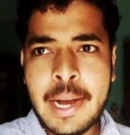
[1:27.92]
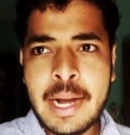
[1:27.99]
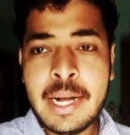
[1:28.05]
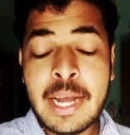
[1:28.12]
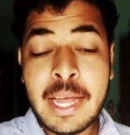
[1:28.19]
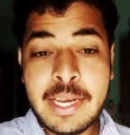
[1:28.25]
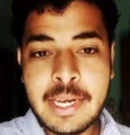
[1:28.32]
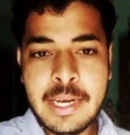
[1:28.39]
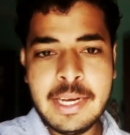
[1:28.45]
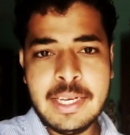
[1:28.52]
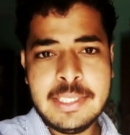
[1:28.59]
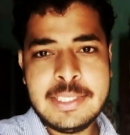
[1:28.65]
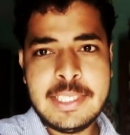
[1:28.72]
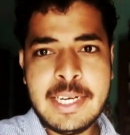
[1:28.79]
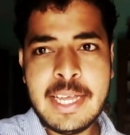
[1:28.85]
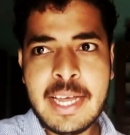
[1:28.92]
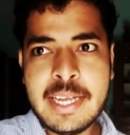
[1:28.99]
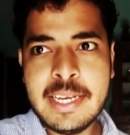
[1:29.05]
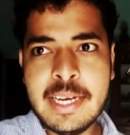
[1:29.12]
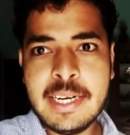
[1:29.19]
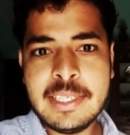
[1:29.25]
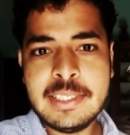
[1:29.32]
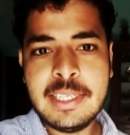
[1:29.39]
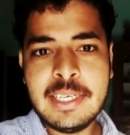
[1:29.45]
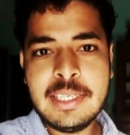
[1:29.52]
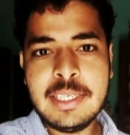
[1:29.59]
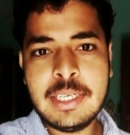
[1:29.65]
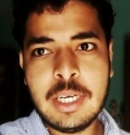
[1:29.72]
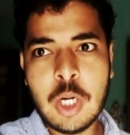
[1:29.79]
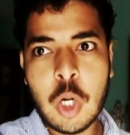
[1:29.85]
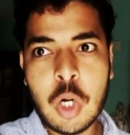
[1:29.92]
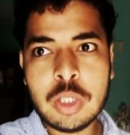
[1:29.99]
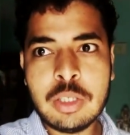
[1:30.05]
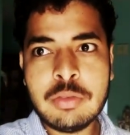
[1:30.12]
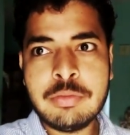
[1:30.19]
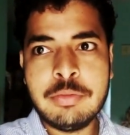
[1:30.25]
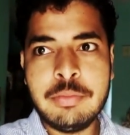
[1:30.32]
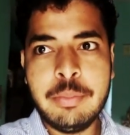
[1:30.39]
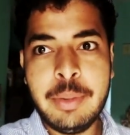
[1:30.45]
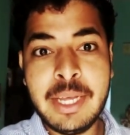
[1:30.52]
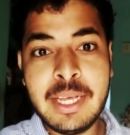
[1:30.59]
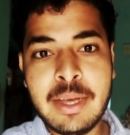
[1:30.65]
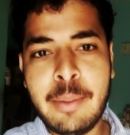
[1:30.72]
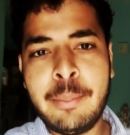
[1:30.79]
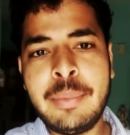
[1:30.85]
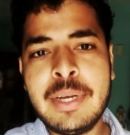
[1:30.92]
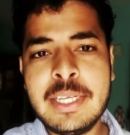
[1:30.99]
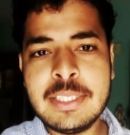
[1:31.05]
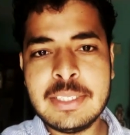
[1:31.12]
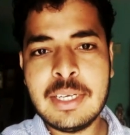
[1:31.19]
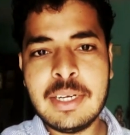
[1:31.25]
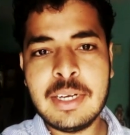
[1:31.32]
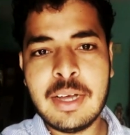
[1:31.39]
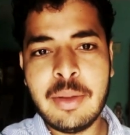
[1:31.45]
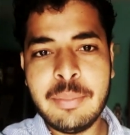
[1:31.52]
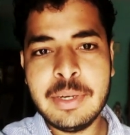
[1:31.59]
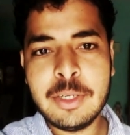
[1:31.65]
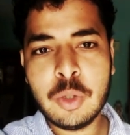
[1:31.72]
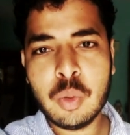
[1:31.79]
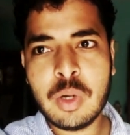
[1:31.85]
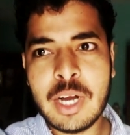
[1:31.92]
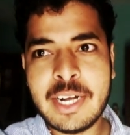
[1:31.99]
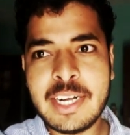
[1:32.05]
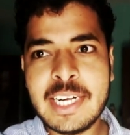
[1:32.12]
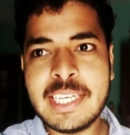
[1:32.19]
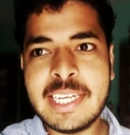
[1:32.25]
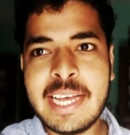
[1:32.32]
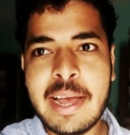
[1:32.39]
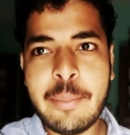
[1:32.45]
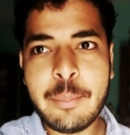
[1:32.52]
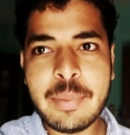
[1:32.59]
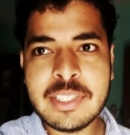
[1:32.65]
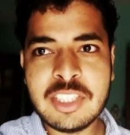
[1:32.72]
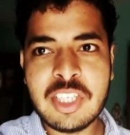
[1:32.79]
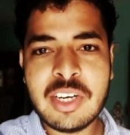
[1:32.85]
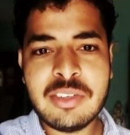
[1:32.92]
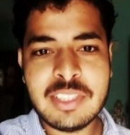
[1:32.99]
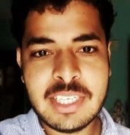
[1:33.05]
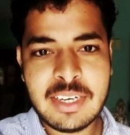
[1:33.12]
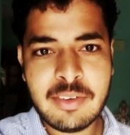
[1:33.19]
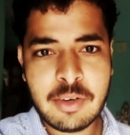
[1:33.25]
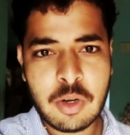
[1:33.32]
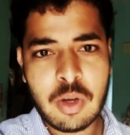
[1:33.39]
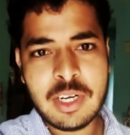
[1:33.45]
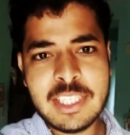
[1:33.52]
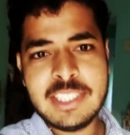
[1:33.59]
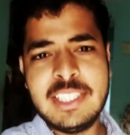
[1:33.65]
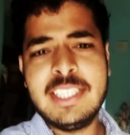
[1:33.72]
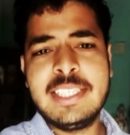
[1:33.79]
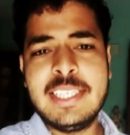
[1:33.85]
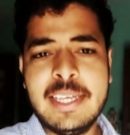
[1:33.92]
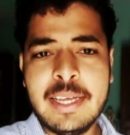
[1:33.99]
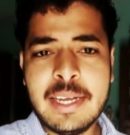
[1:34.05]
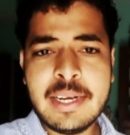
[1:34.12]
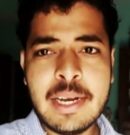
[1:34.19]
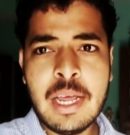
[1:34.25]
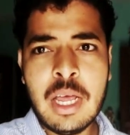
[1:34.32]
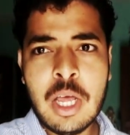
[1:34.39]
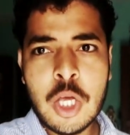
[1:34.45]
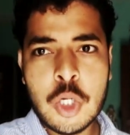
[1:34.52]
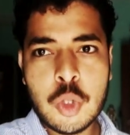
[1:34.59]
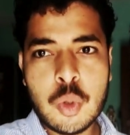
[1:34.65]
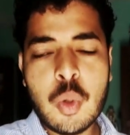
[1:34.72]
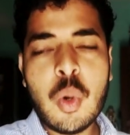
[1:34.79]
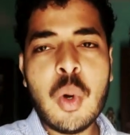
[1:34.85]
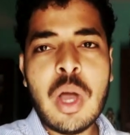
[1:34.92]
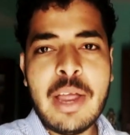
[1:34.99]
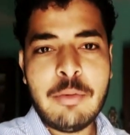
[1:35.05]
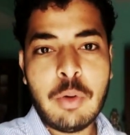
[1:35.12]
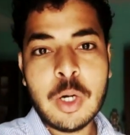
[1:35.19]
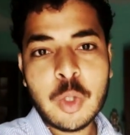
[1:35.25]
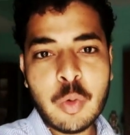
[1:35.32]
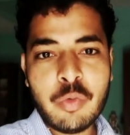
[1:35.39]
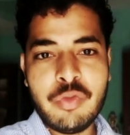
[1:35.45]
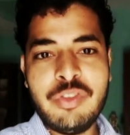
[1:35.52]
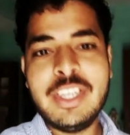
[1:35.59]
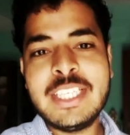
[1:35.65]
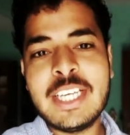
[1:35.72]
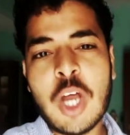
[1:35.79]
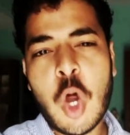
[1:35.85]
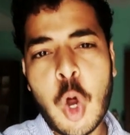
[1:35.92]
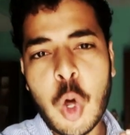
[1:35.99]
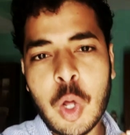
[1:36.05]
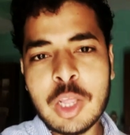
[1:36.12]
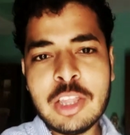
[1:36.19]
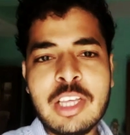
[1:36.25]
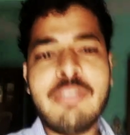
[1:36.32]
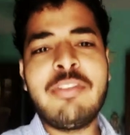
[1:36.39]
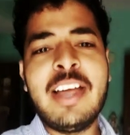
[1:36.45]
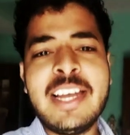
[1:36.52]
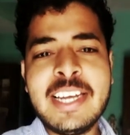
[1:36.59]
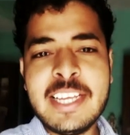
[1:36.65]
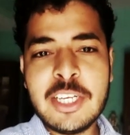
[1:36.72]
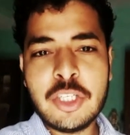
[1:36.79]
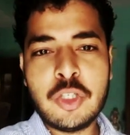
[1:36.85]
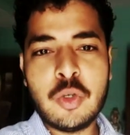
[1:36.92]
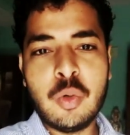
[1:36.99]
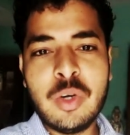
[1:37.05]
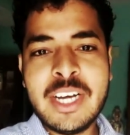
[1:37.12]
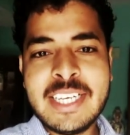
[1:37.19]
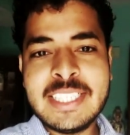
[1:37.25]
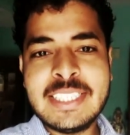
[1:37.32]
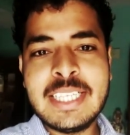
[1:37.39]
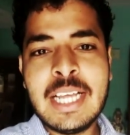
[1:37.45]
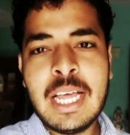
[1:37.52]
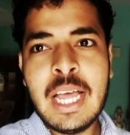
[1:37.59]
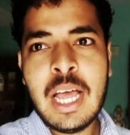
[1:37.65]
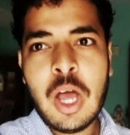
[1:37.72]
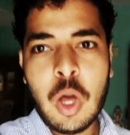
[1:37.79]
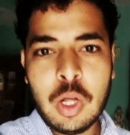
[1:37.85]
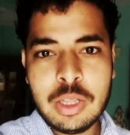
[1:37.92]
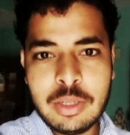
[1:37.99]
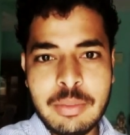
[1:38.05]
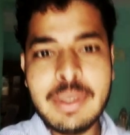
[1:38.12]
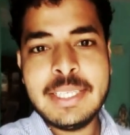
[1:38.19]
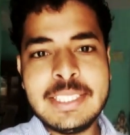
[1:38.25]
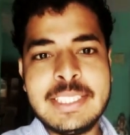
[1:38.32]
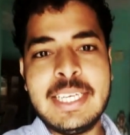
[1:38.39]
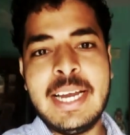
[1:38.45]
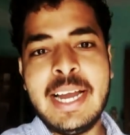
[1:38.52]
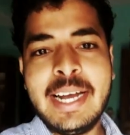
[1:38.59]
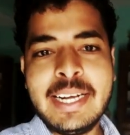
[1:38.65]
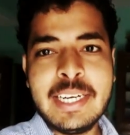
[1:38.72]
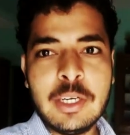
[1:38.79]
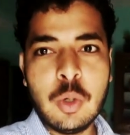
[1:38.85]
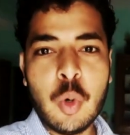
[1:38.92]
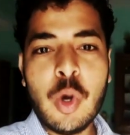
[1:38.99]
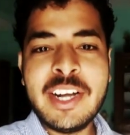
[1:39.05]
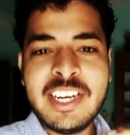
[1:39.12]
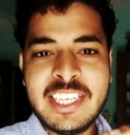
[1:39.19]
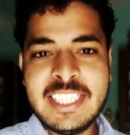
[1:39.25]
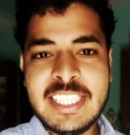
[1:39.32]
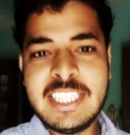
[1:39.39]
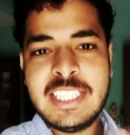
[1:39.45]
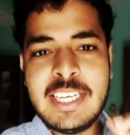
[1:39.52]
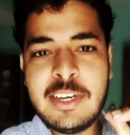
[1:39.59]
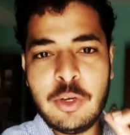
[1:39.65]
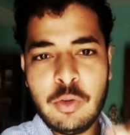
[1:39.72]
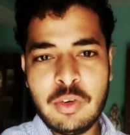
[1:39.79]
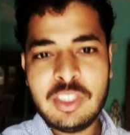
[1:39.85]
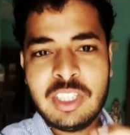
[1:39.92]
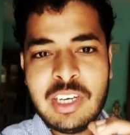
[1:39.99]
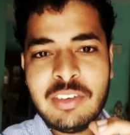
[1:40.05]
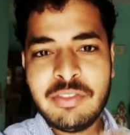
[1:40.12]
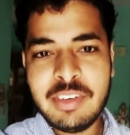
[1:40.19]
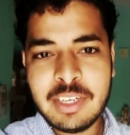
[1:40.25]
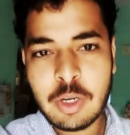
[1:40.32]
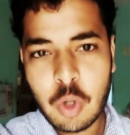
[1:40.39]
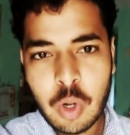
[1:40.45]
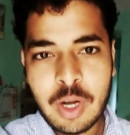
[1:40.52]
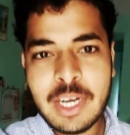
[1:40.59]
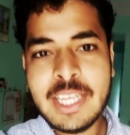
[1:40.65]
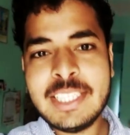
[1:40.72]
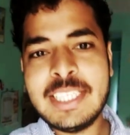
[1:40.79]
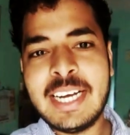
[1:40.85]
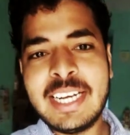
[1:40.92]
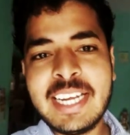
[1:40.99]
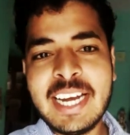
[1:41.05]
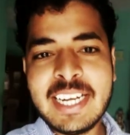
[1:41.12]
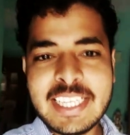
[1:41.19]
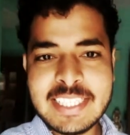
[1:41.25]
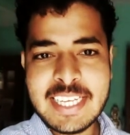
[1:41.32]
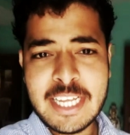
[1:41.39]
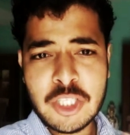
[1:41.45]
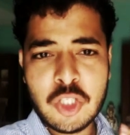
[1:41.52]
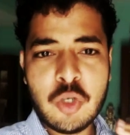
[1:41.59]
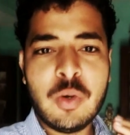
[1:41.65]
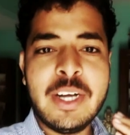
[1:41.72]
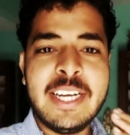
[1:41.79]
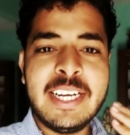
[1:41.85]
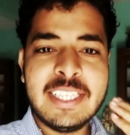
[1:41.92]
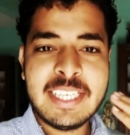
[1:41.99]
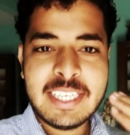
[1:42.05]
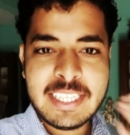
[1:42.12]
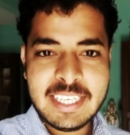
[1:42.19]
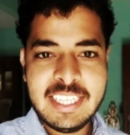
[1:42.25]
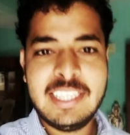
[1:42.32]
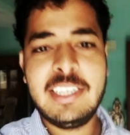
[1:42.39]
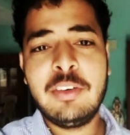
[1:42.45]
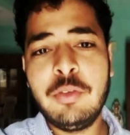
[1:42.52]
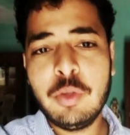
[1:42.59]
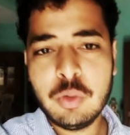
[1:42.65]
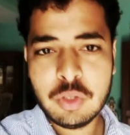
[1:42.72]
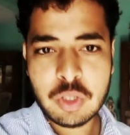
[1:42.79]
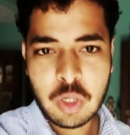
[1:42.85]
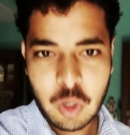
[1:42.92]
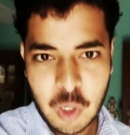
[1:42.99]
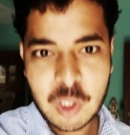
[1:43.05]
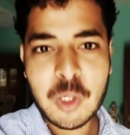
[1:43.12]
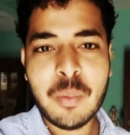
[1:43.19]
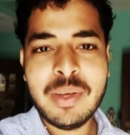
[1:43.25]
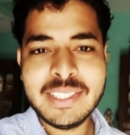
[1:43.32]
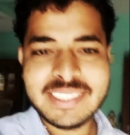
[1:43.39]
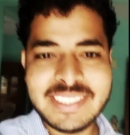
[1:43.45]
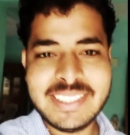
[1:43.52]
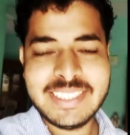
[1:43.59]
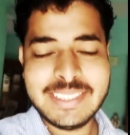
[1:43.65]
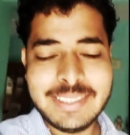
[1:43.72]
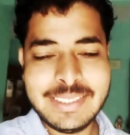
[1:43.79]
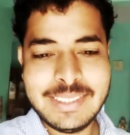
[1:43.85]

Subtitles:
And yesterday I heard that lot of big companies are coming to conduct campus drives in our college this year. So I want to wish all the final year students all the best and go and register yourself in college and get a chance to attend that interviews. All the best.